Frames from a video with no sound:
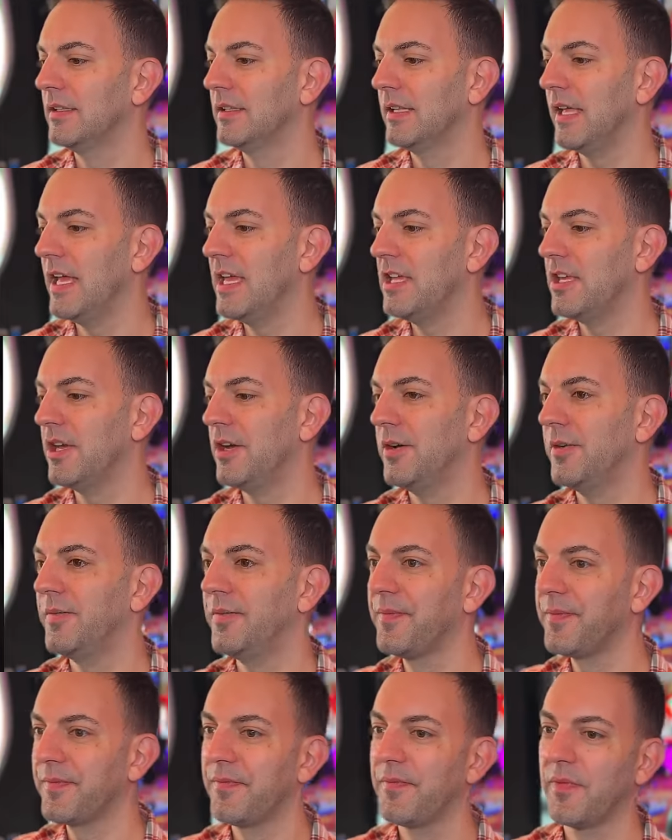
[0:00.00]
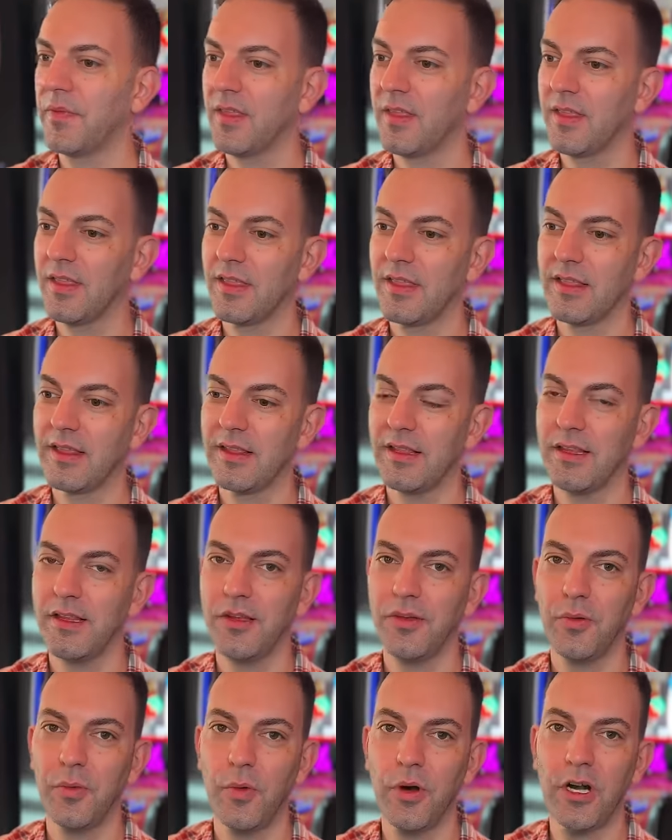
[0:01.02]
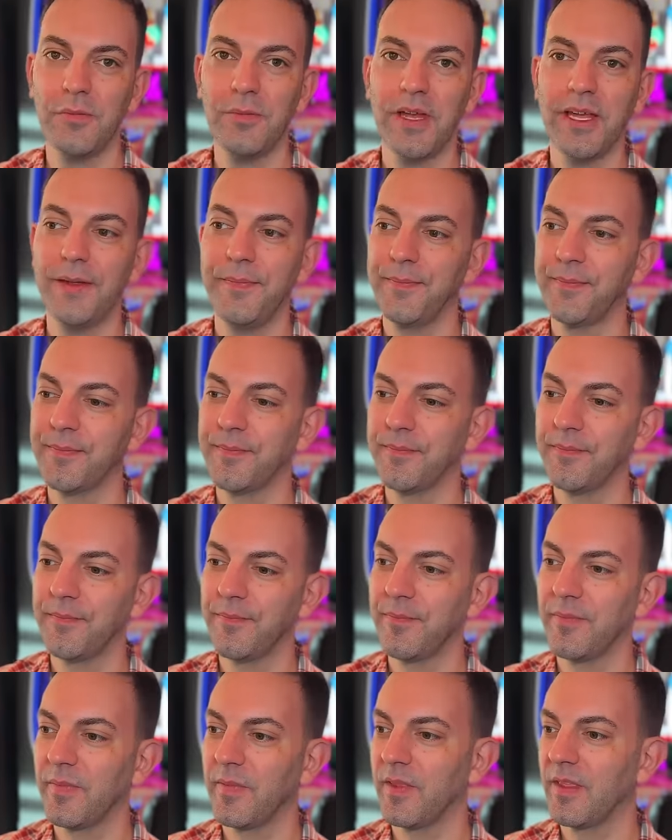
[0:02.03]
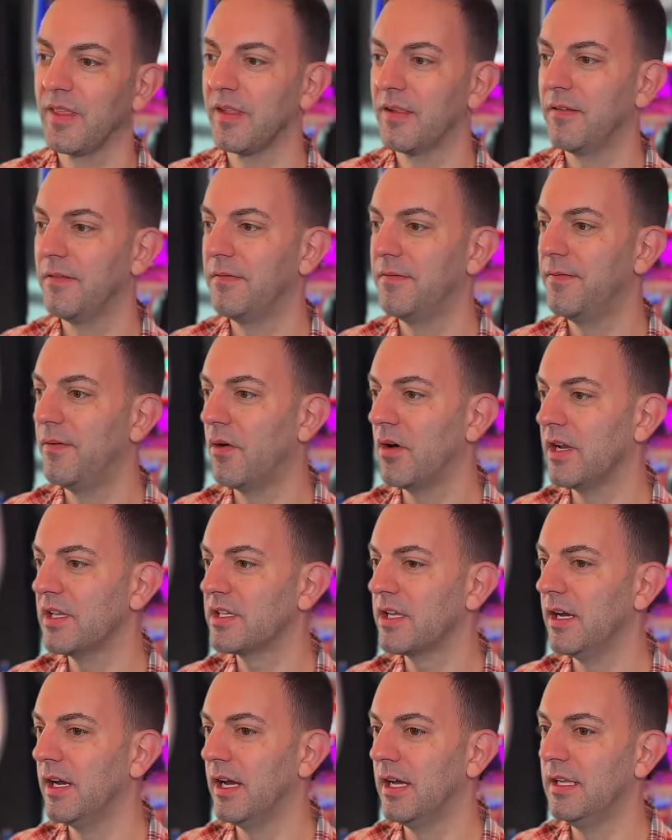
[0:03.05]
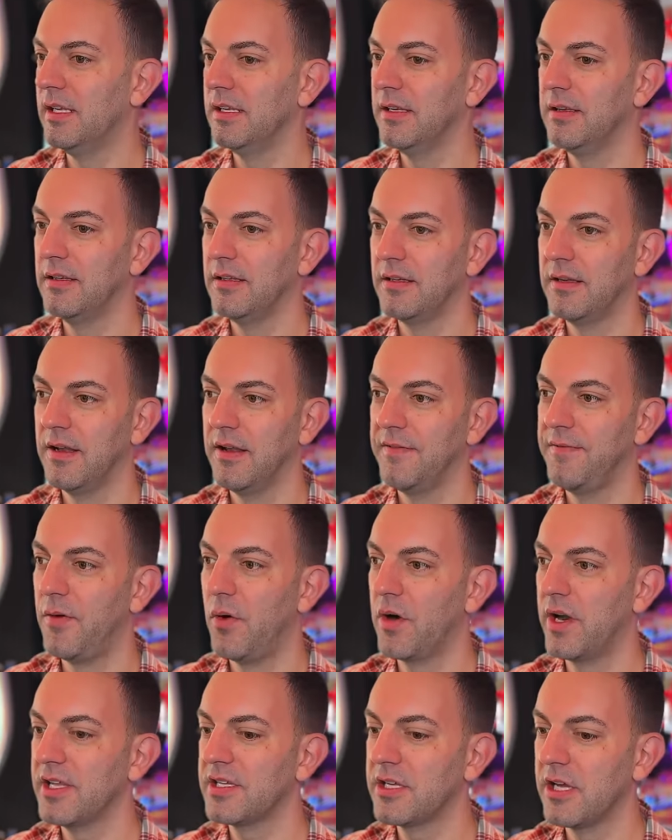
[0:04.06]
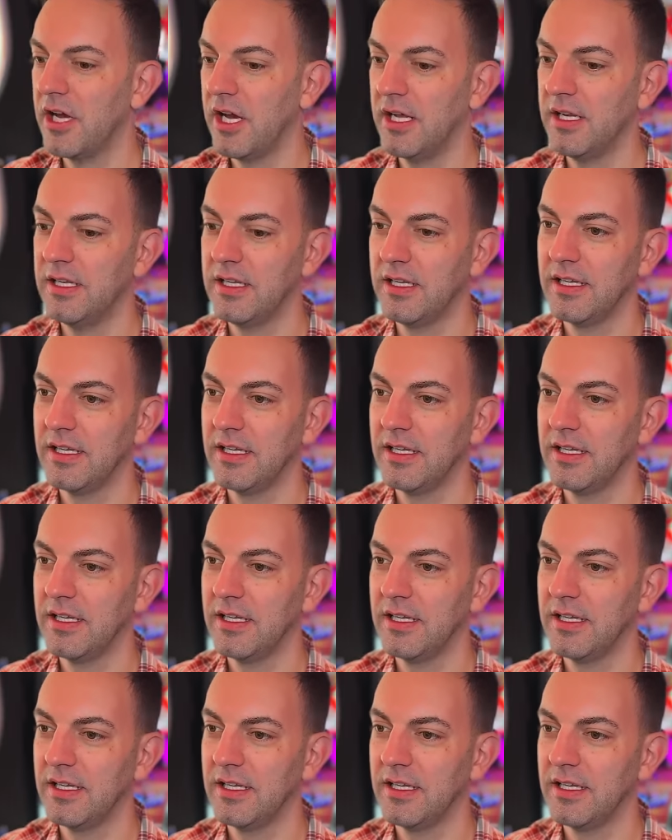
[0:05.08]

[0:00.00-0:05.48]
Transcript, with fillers: Thank you. Word me. Board is good. Morty's good.